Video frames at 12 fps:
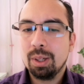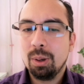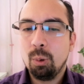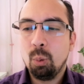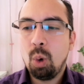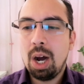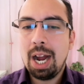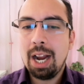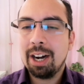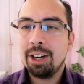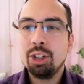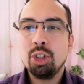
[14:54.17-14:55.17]
why
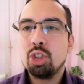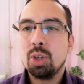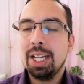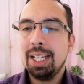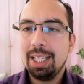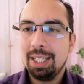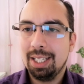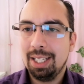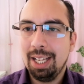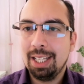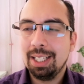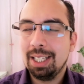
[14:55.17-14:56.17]
are you drinking?
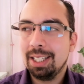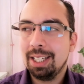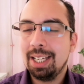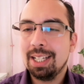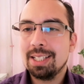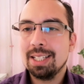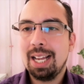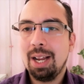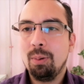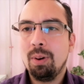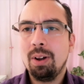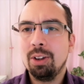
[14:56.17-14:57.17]
And then the kid's like,
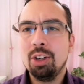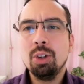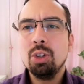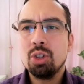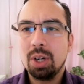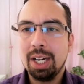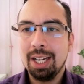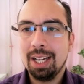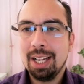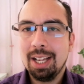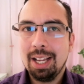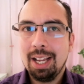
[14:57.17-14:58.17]
well, you drink.
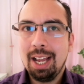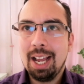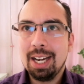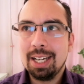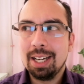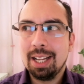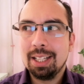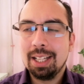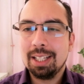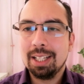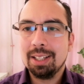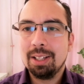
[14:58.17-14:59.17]
And
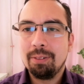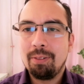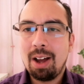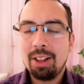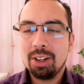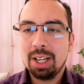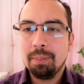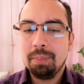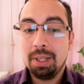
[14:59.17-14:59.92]
then the father can